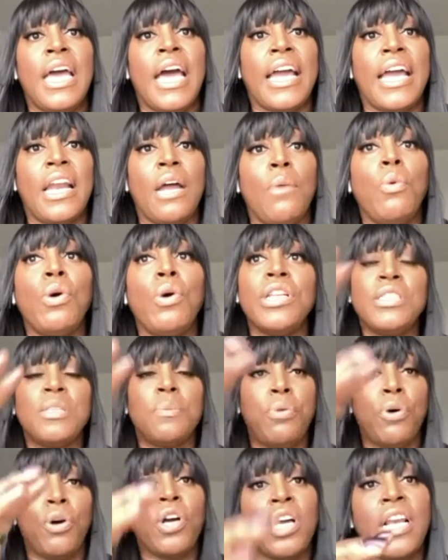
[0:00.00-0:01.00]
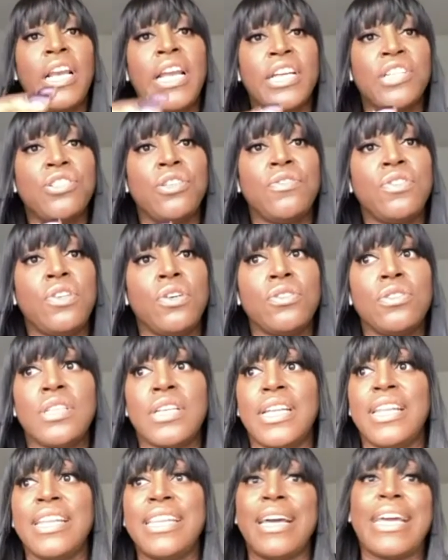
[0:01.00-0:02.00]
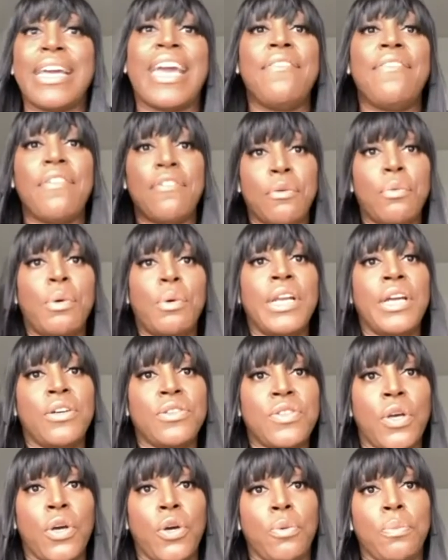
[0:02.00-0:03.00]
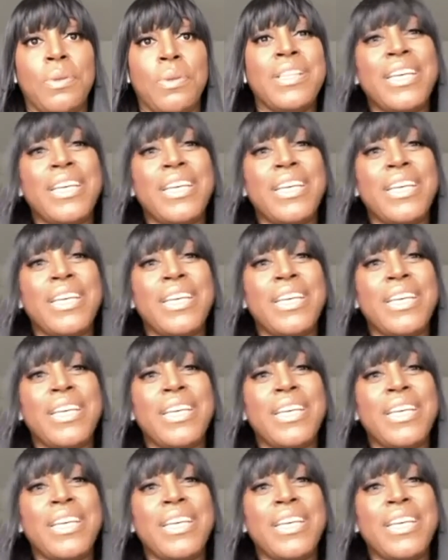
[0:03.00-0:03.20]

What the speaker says: And I wanted to put a collection of songs together that gave everyone else hope.